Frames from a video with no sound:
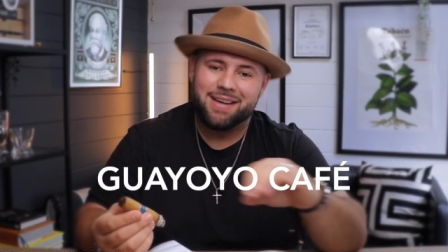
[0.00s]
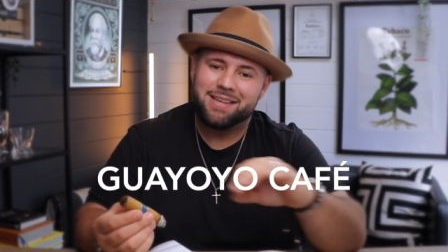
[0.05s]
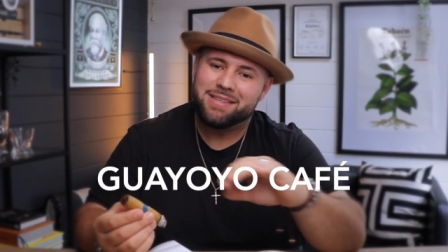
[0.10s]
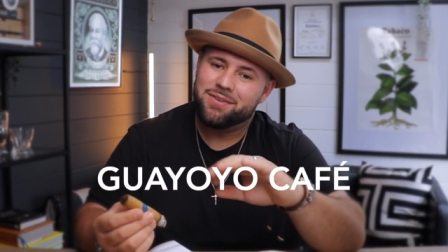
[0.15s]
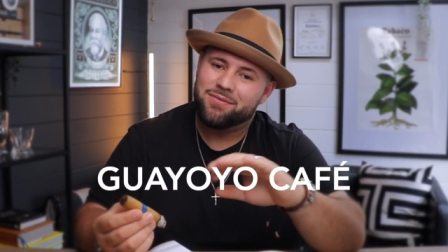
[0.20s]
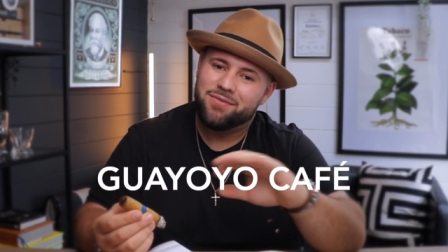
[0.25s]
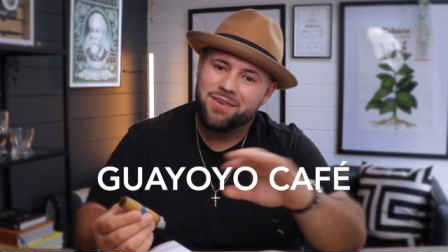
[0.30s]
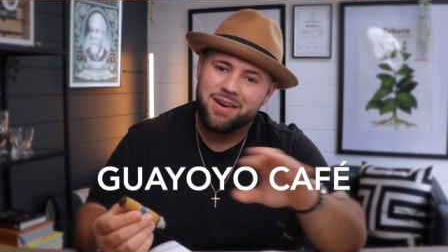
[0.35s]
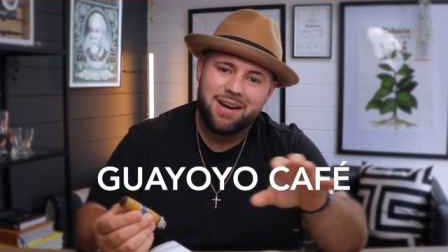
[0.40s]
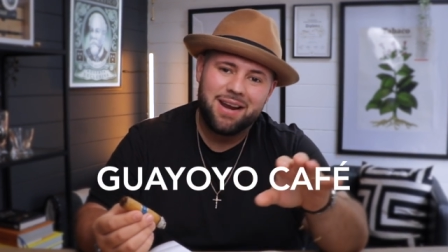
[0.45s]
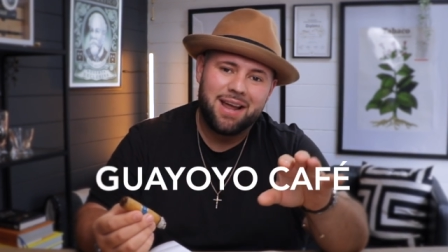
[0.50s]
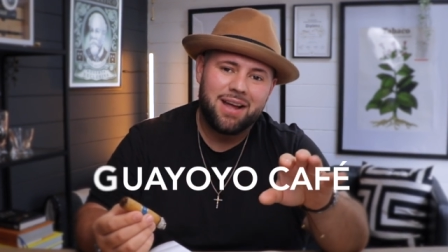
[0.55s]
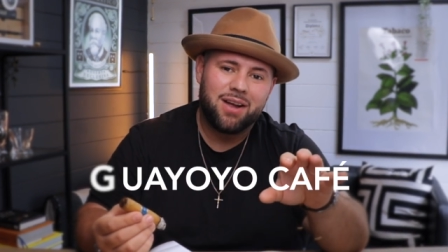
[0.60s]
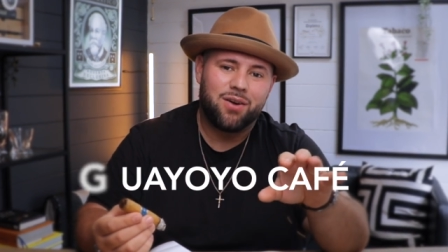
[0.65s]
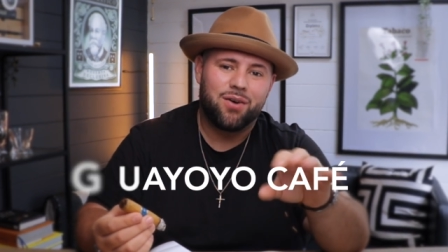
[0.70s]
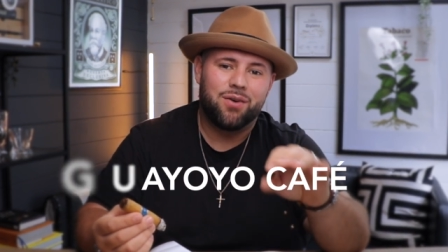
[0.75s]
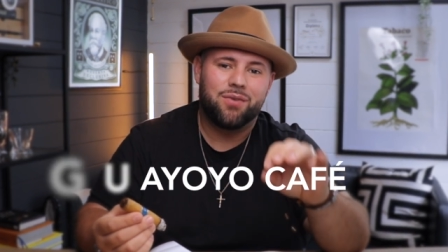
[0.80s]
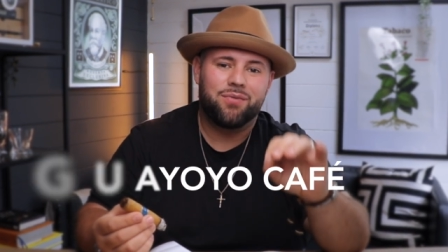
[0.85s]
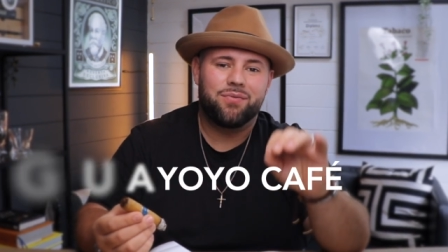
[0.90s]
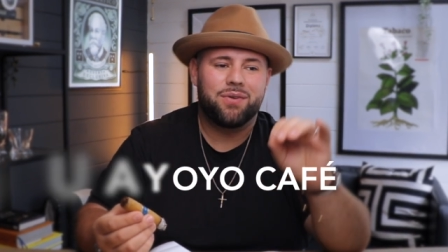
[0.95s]
It's a very light
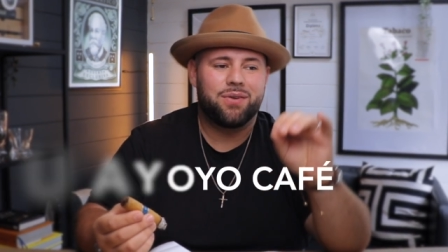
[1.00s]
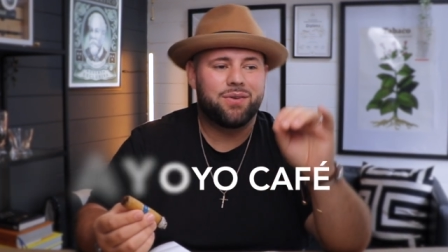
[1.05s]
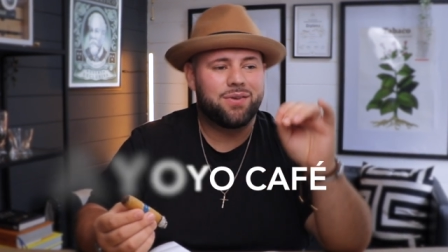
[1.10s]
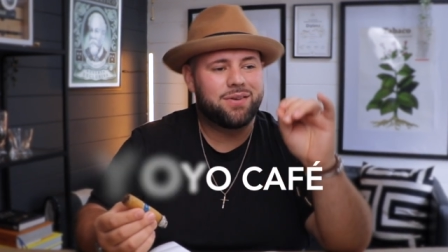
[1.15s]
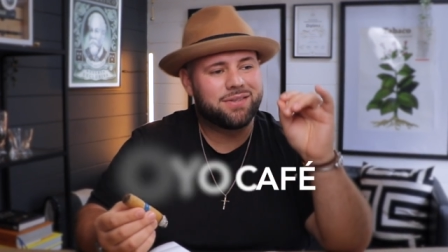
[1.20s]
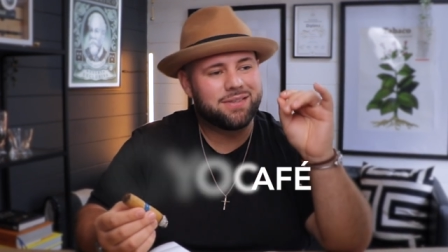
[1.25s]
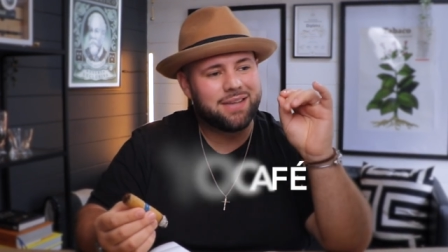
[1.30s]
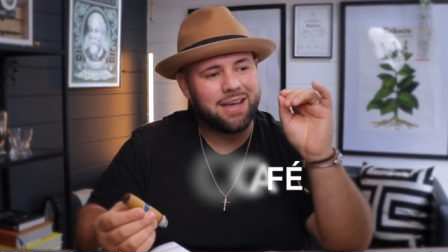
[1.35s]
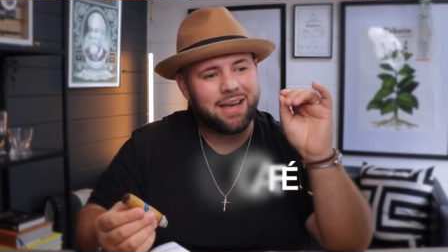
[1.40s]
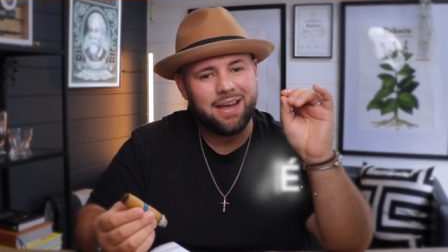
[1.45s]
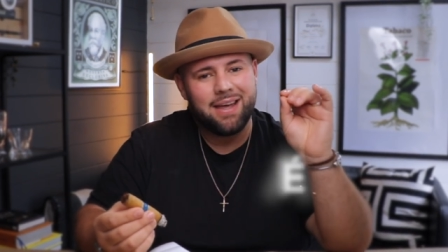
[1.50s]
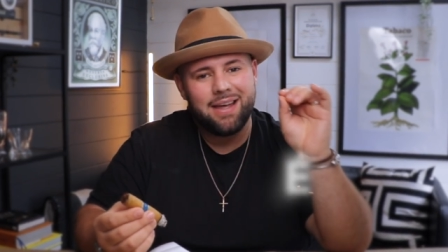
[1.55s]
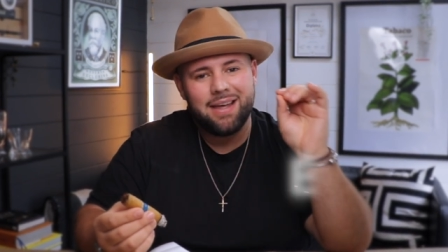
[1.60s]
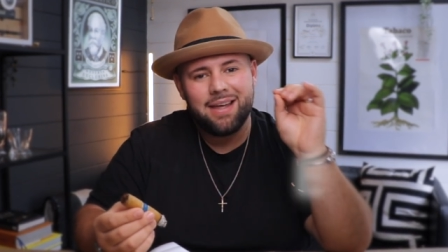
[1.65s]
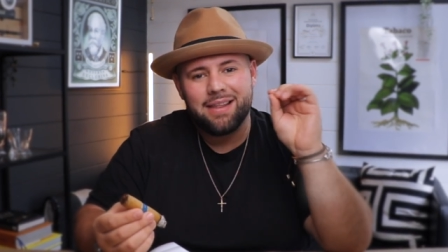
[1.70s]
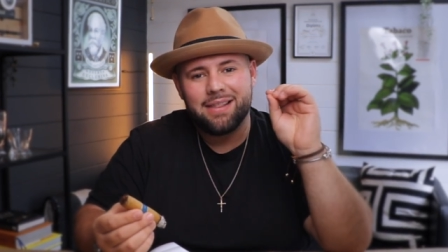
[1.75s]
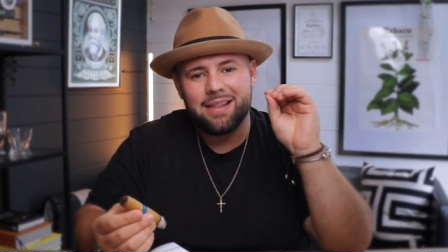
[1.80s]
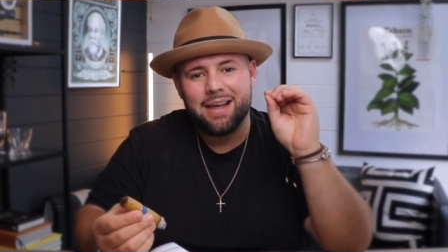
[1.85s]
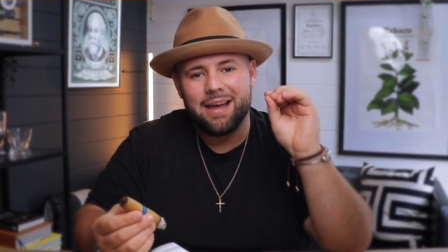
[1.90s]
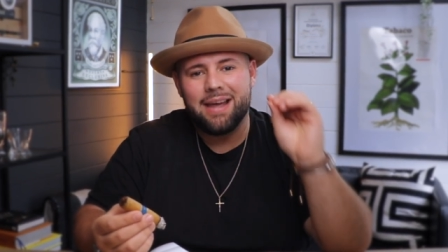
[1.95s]
coffee. You just get
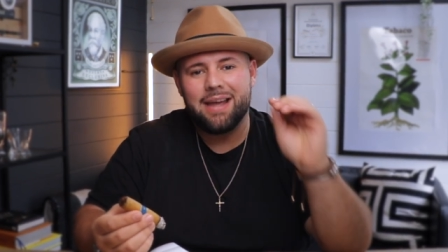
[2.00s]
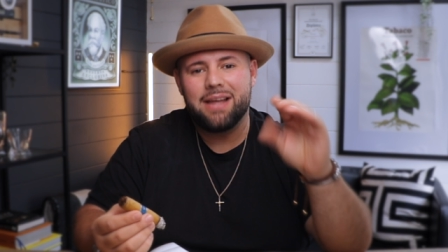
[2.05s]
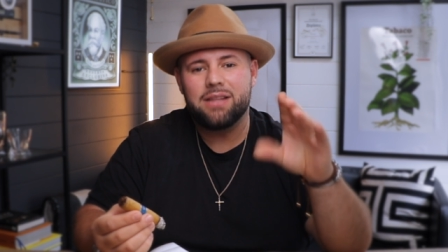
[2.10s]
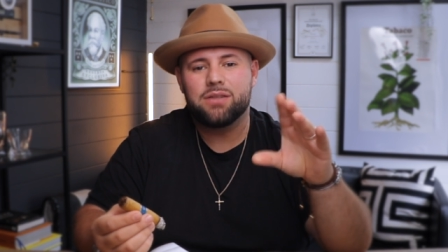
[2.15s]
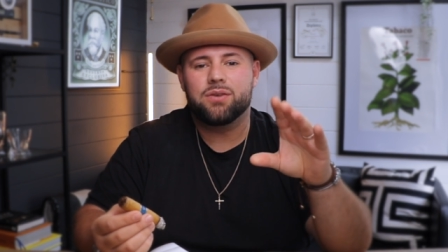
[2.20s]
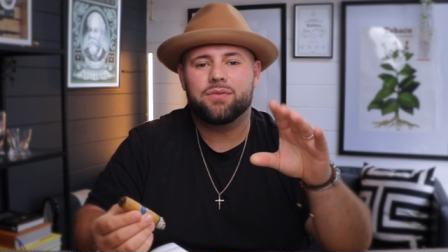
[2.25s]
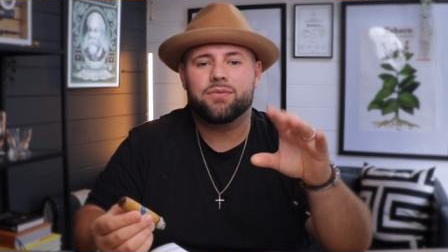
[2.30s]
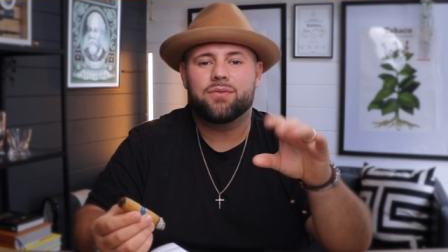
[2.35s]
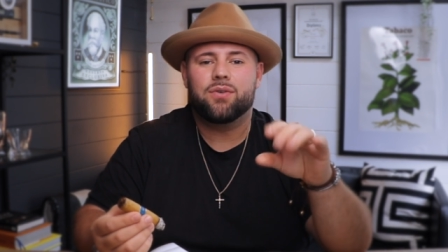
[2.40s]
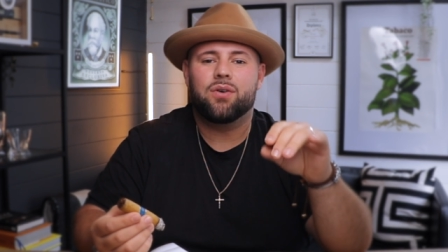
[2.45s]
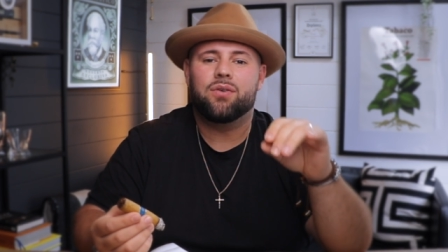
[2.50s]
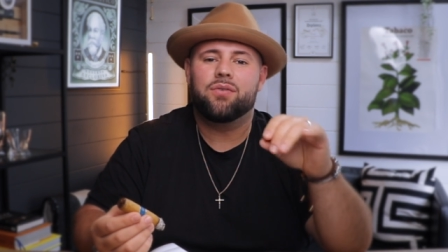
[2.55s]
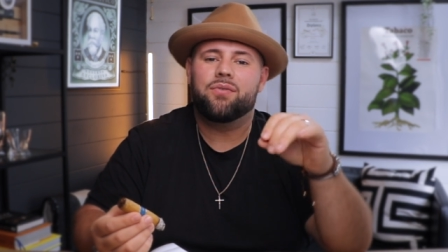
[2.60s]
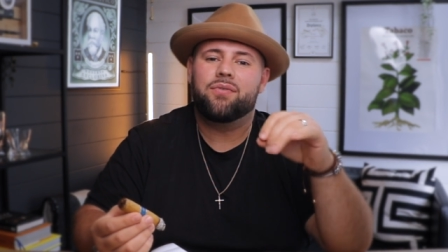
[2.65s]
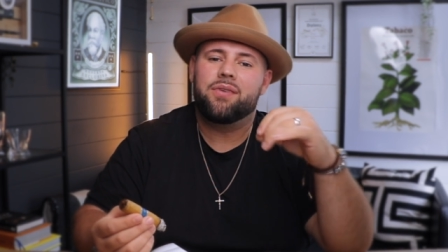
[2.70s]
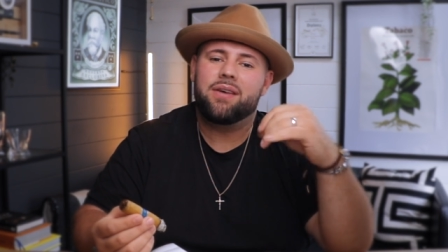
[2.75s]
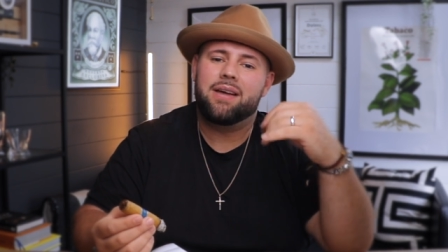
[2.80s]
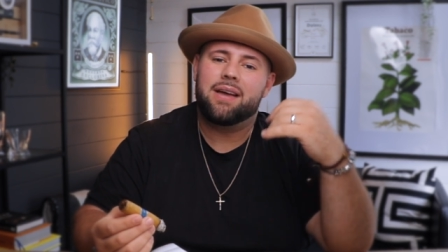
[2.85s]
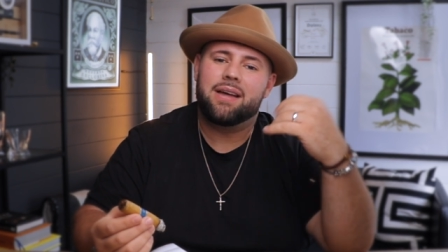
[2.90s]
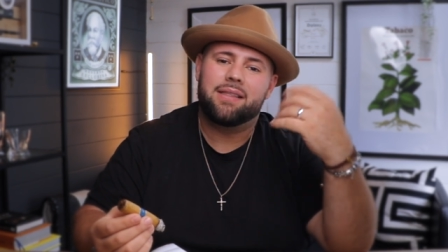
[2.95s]
the hint of
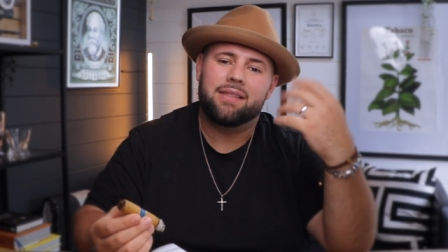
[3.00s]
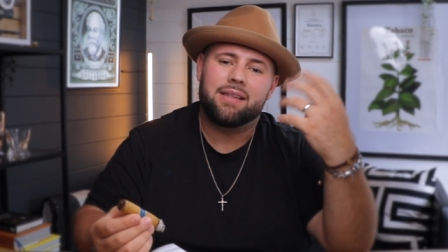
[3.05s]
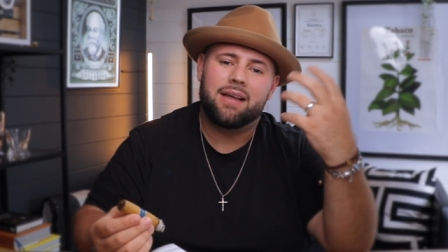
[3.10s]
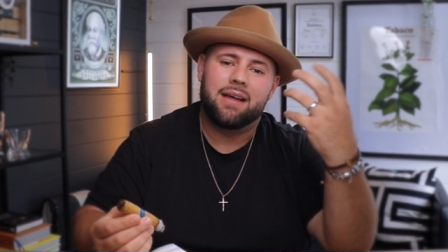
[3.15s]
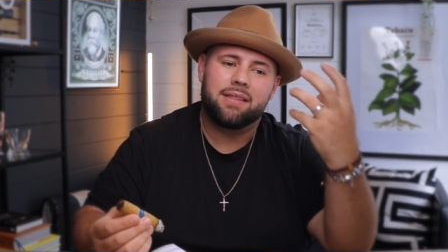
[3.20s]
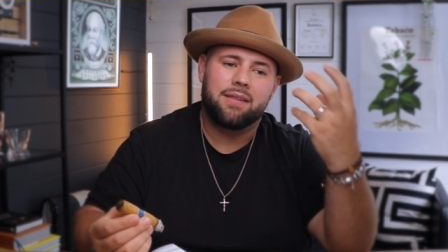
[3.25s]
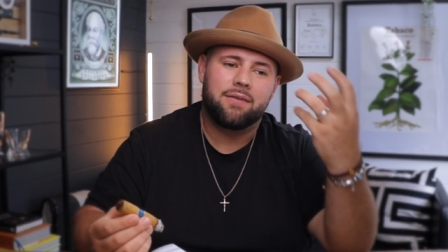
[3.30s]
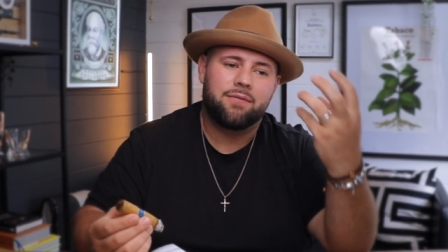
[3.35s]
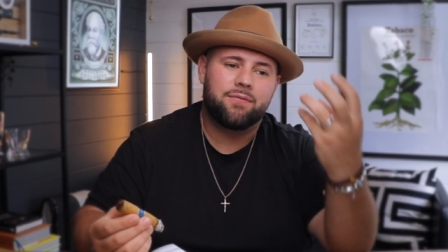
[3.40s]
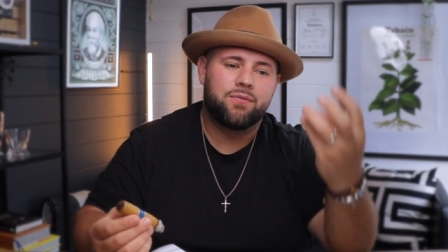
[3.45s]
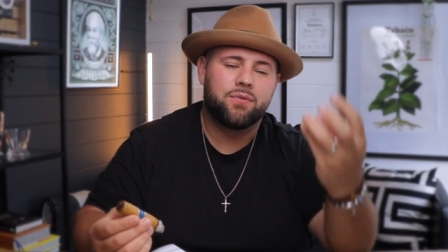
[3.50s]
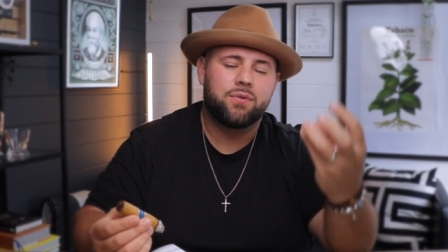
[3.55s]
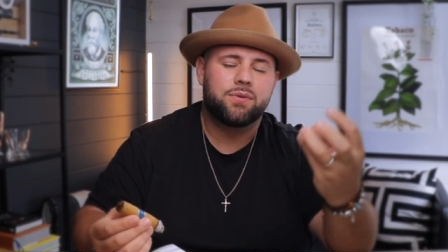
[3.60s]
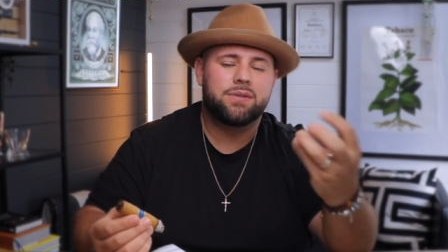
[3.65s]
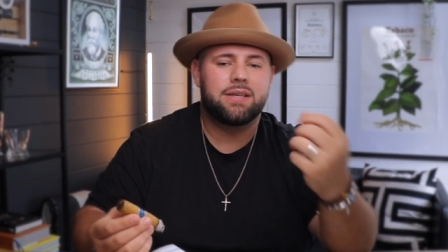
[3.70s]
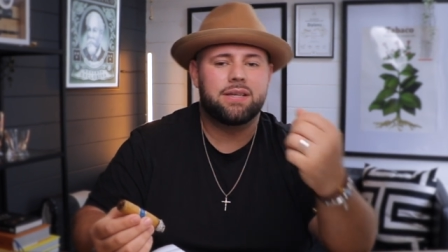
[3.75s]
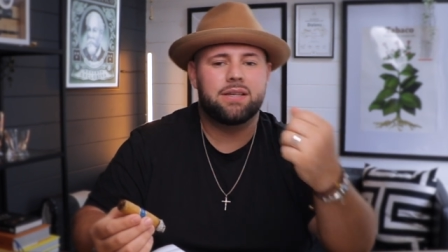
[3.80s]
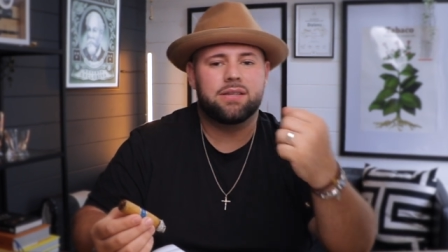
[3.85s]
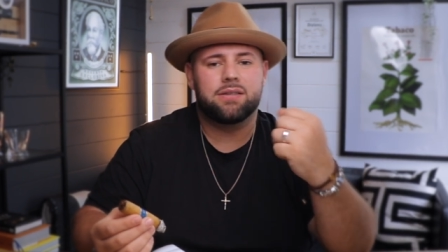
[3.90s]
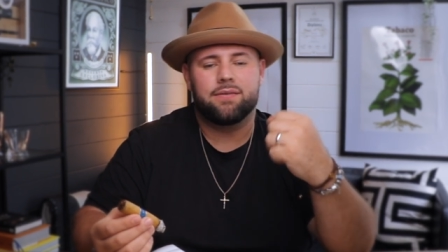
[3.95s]
coffee and, and the
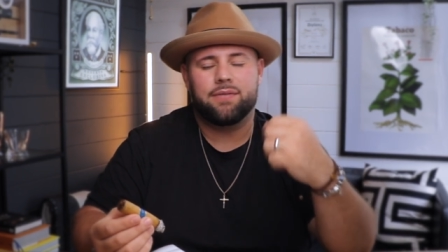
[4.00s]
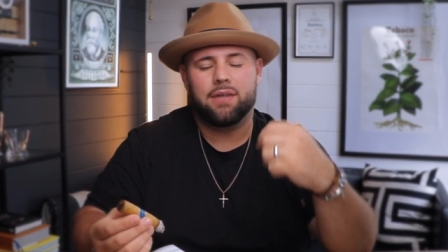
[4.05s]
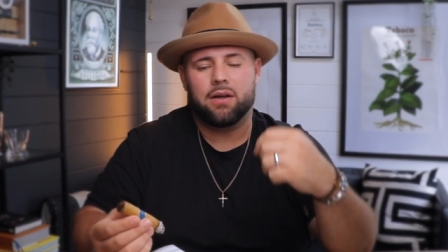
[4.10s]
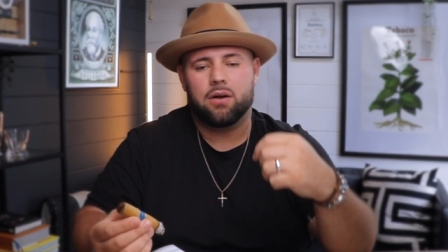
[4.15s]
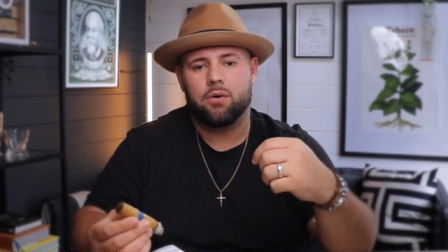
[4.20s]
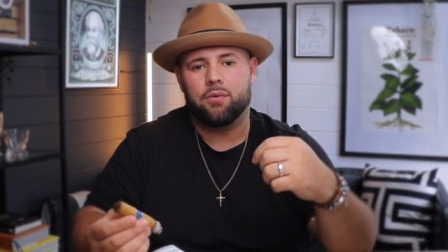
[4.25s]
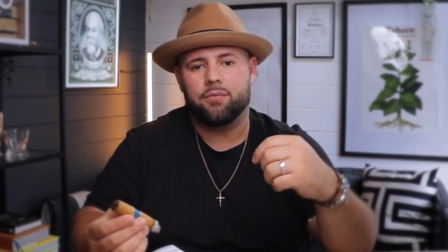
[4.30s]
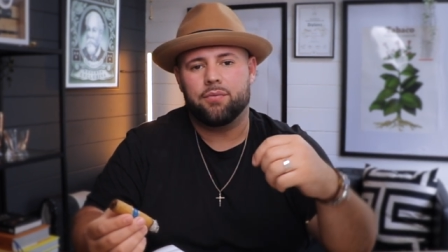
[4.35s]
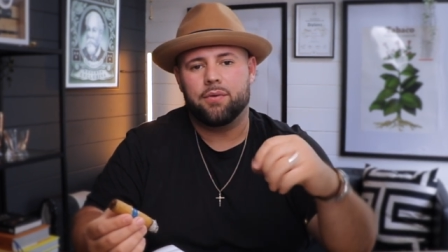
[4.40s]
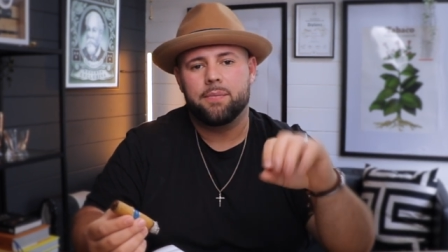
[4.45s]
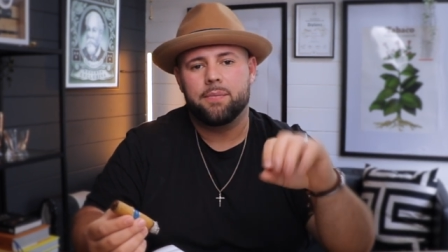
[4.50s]
fruitiness of the coffee.